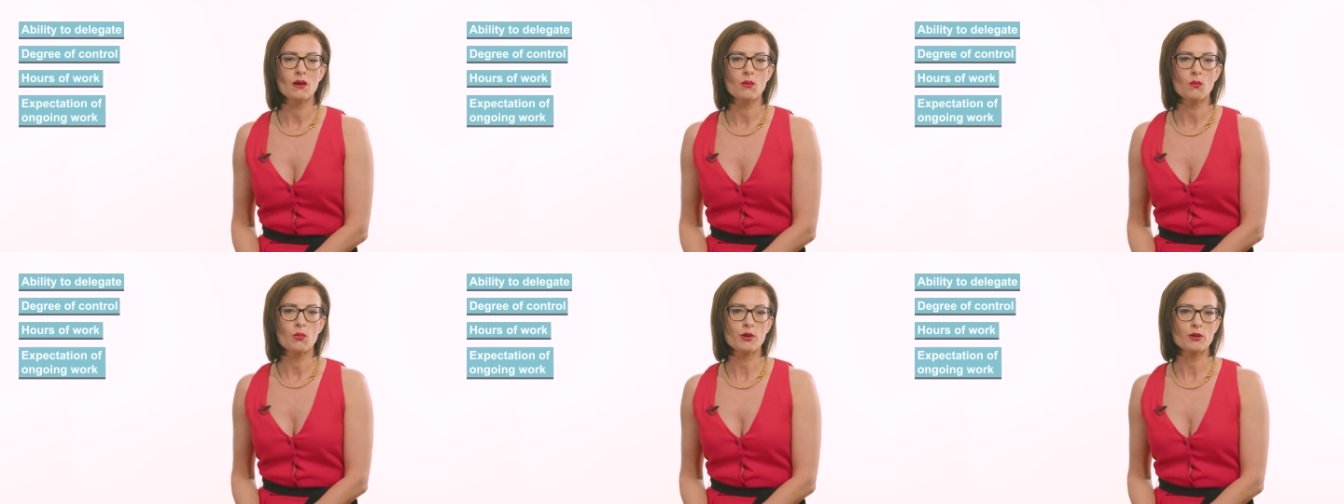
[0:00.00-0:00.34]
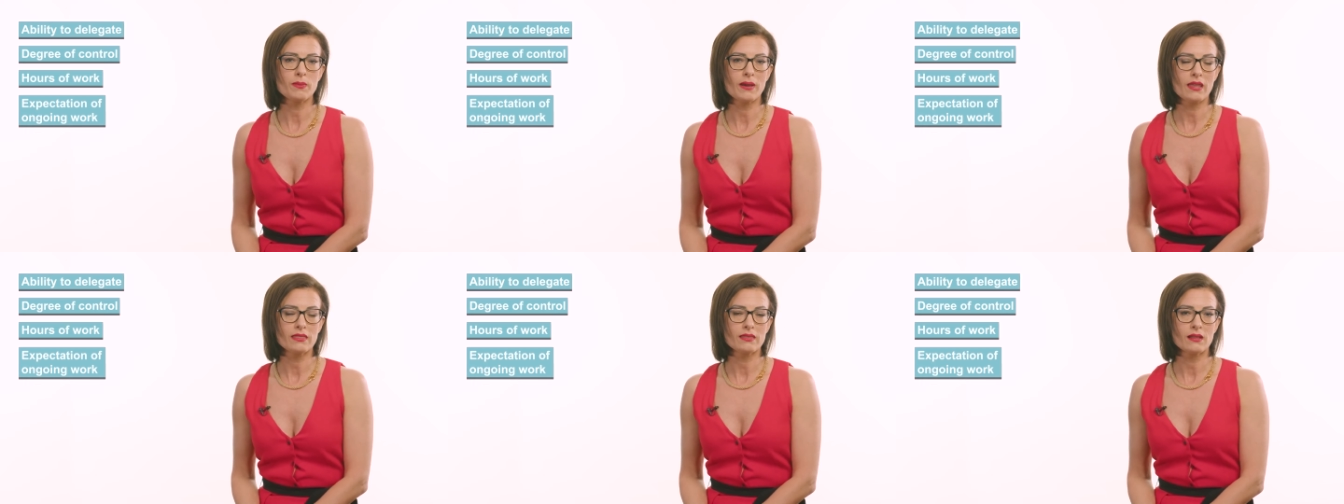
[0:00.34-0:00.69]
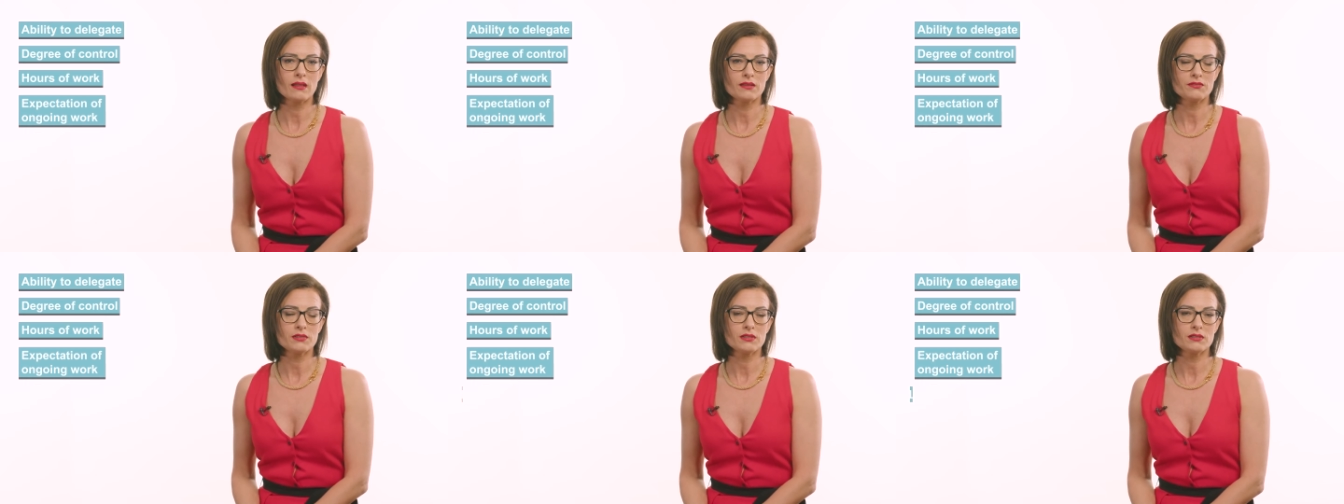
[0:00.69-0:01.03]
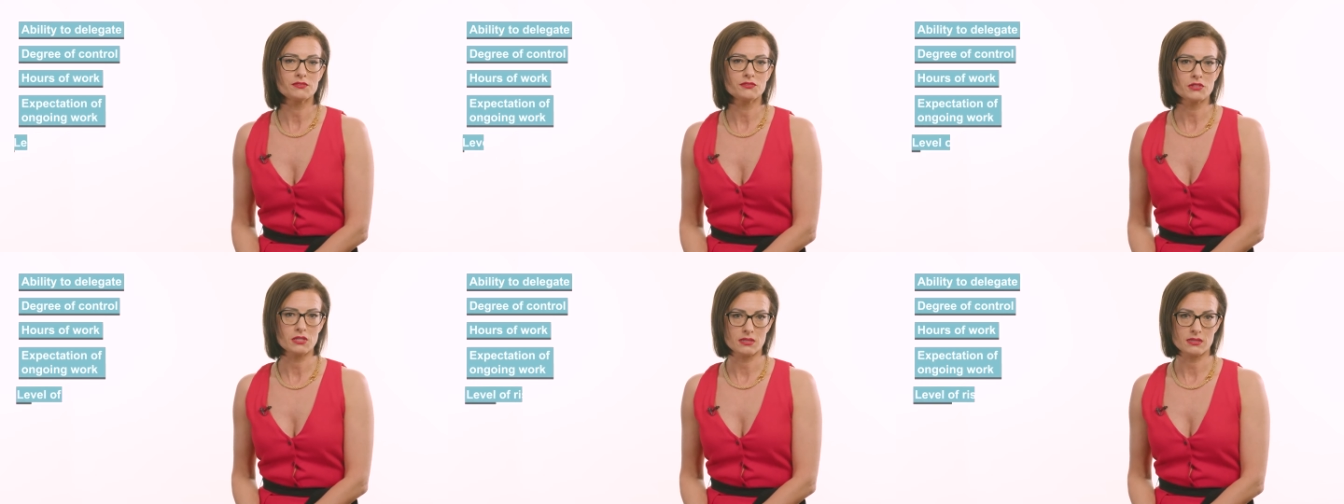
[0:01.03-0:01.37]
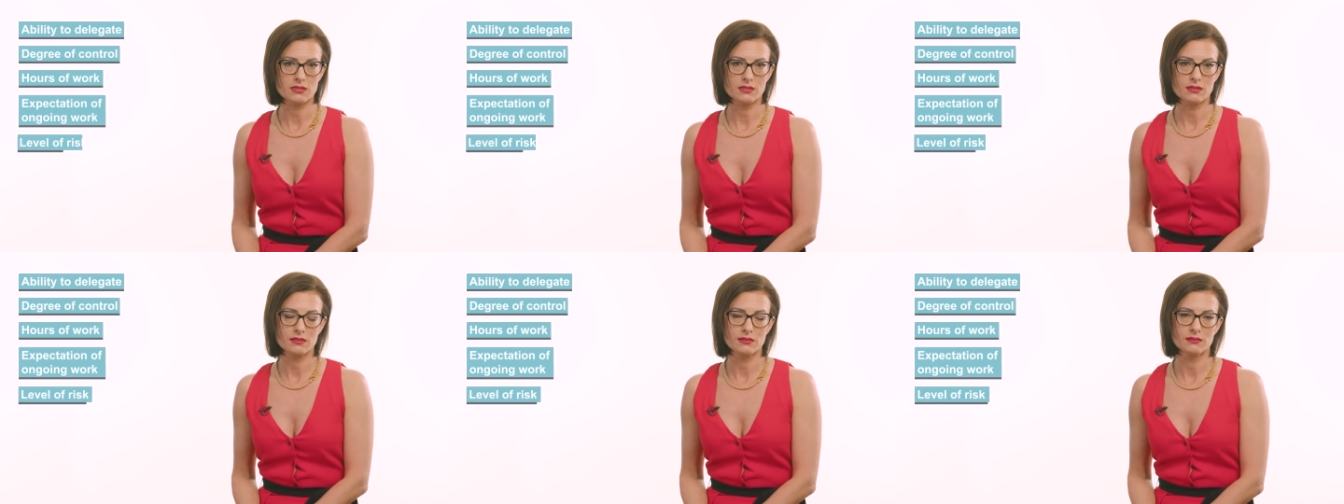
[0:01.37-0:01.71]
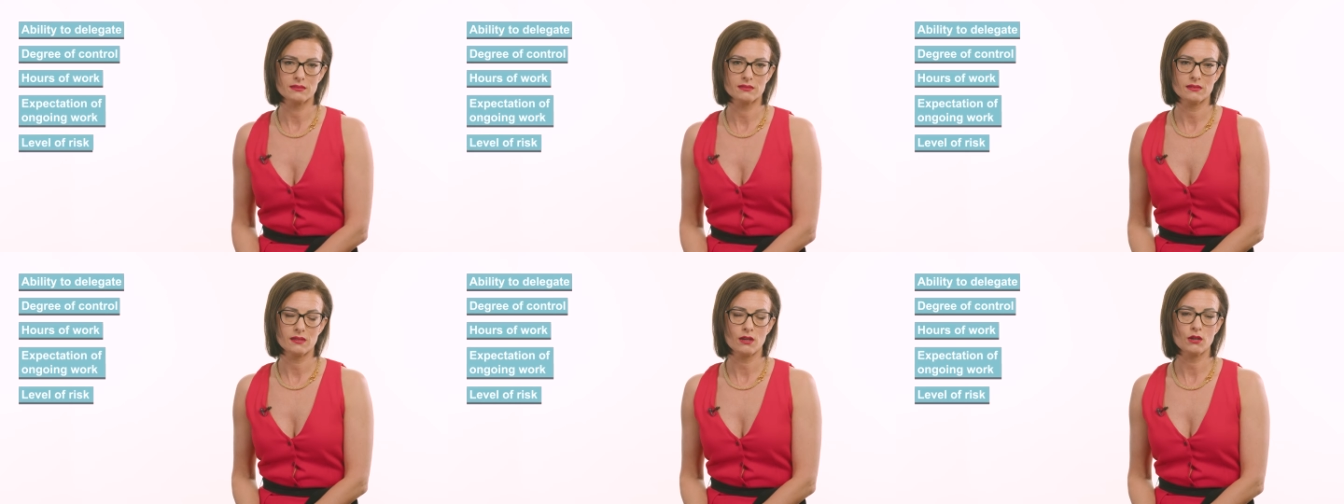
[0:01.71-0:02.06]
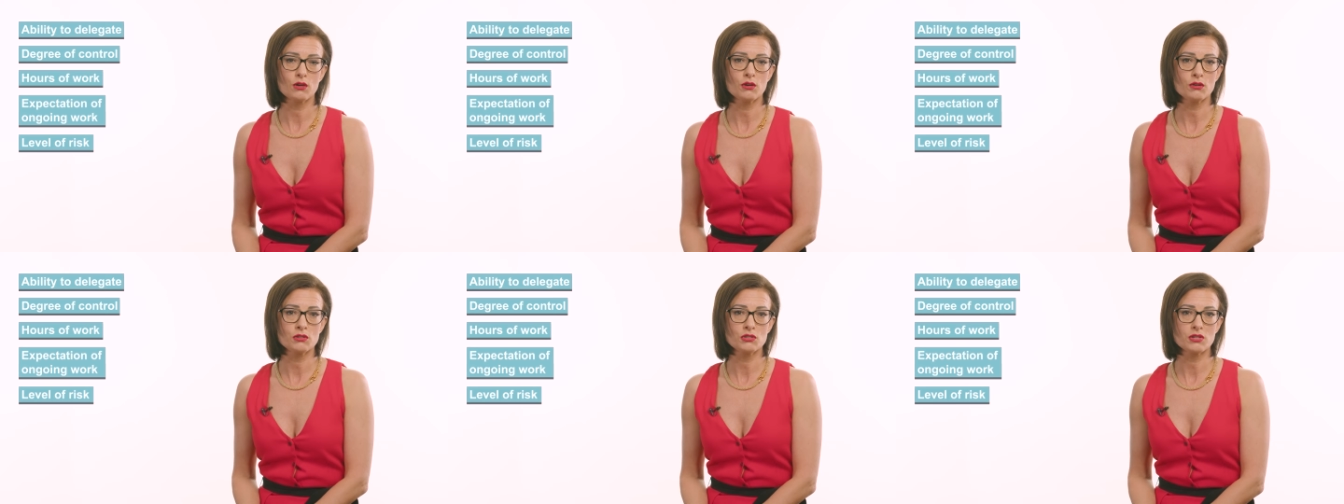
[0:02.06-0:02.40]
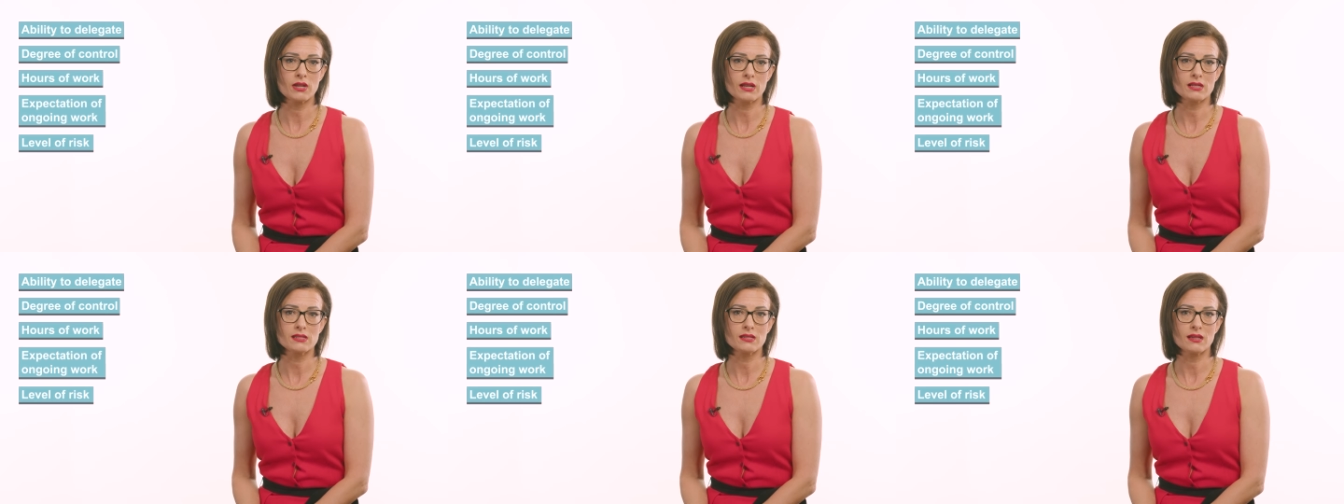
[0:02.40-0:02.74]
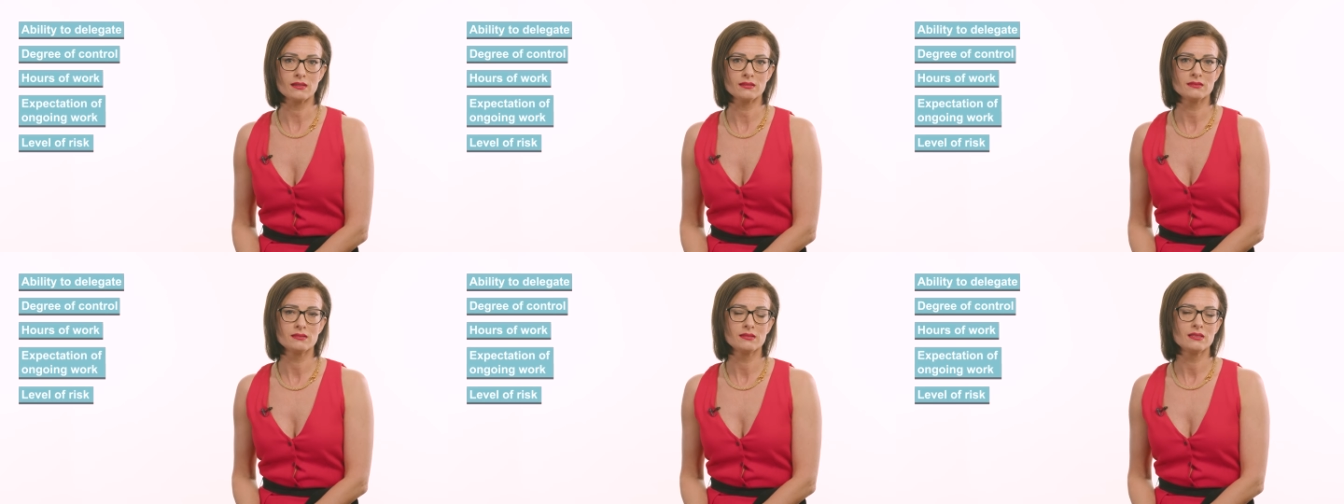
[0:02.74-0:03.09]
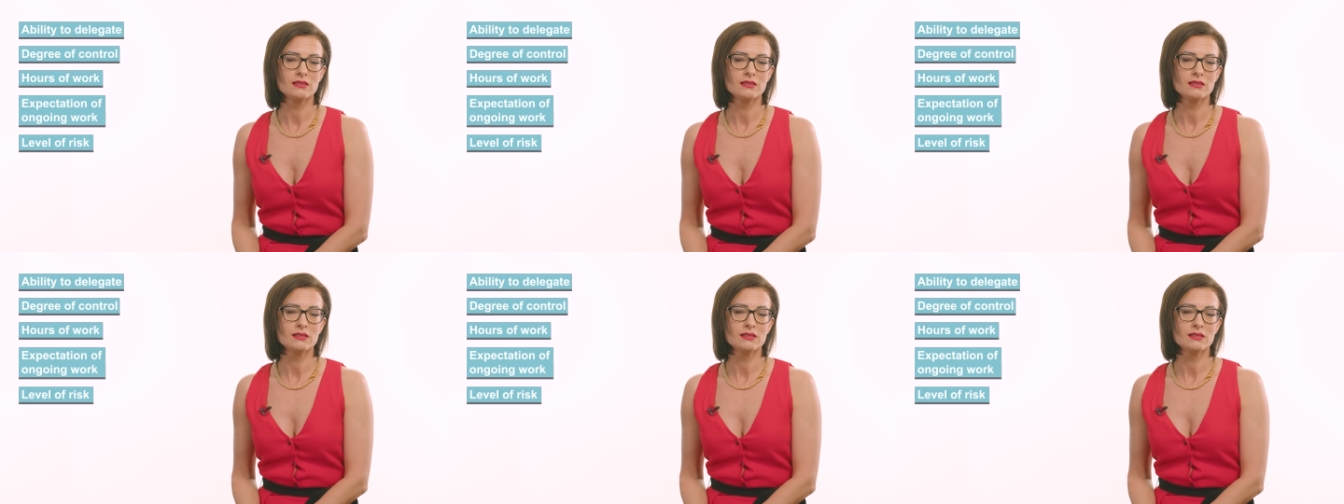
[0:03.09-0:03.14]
What about the level of risk? A contractor